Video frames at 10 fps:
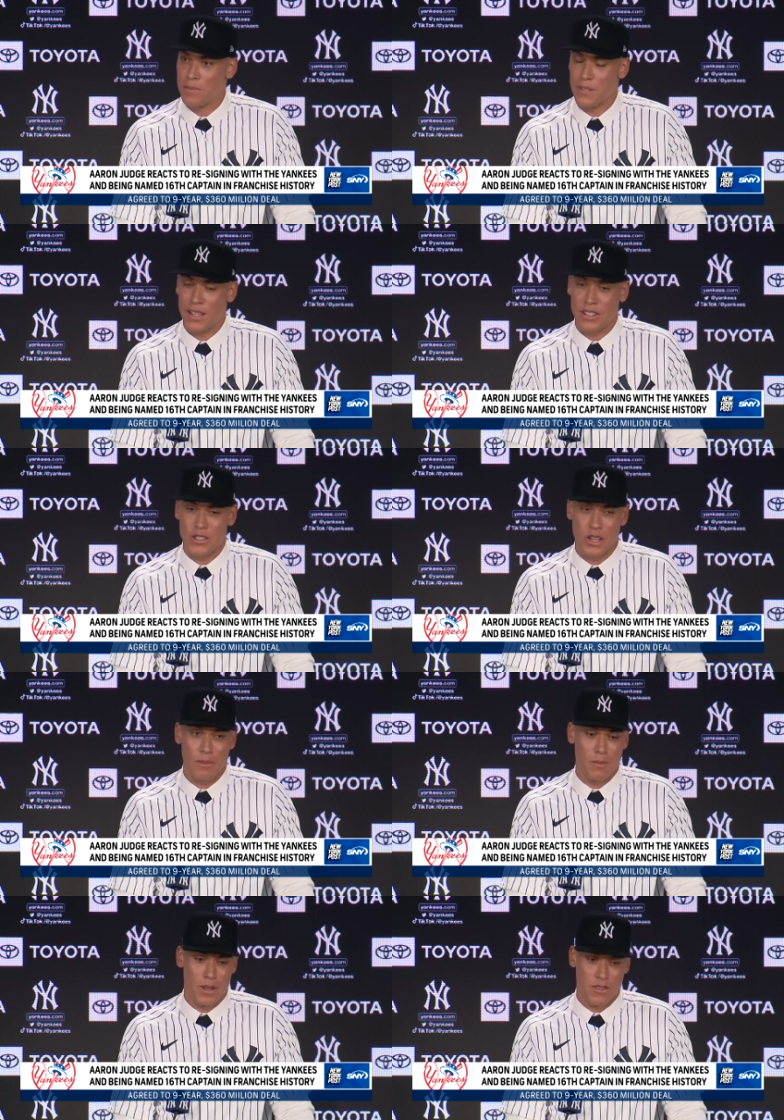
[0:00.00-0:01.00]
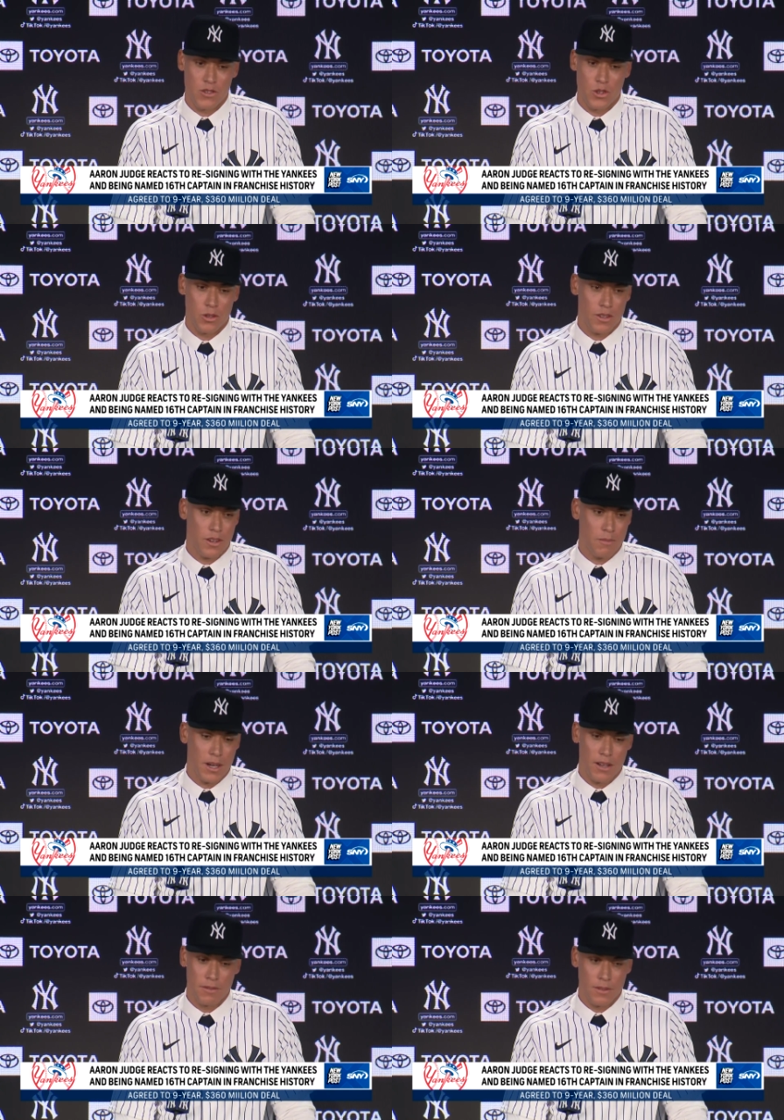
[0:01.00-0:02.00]
Uh, he shot me a message earlier
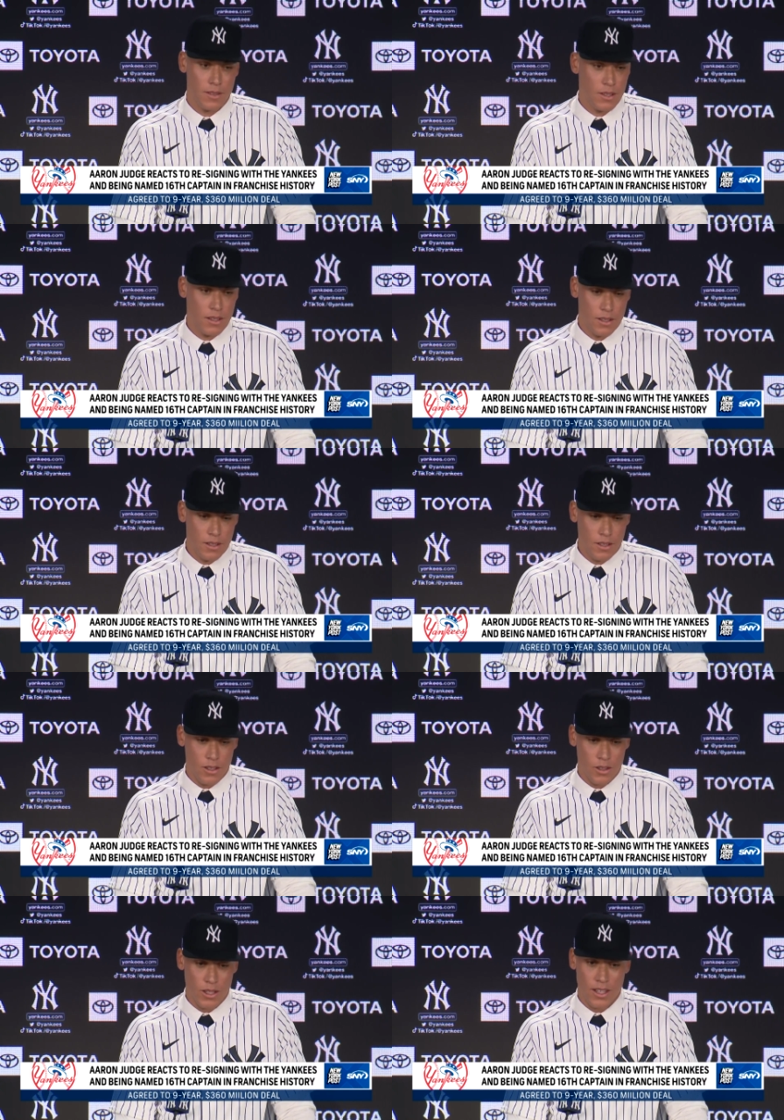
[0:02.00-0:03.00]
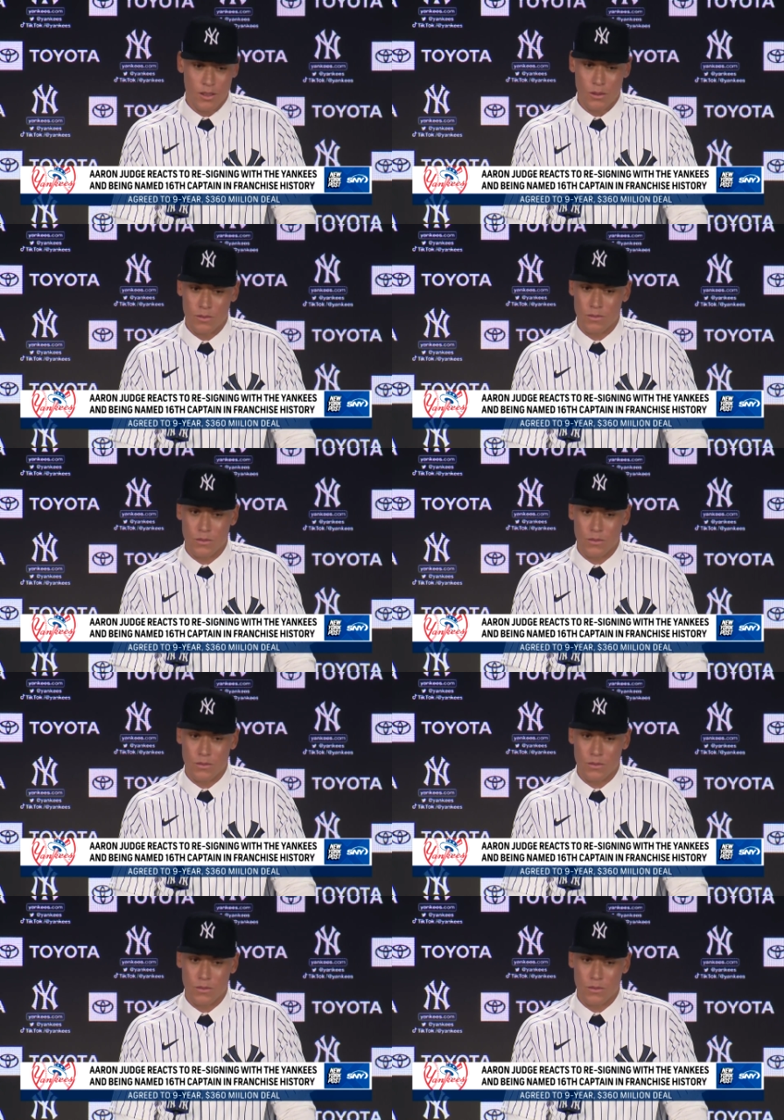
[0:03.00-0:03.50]
about you know kind of what,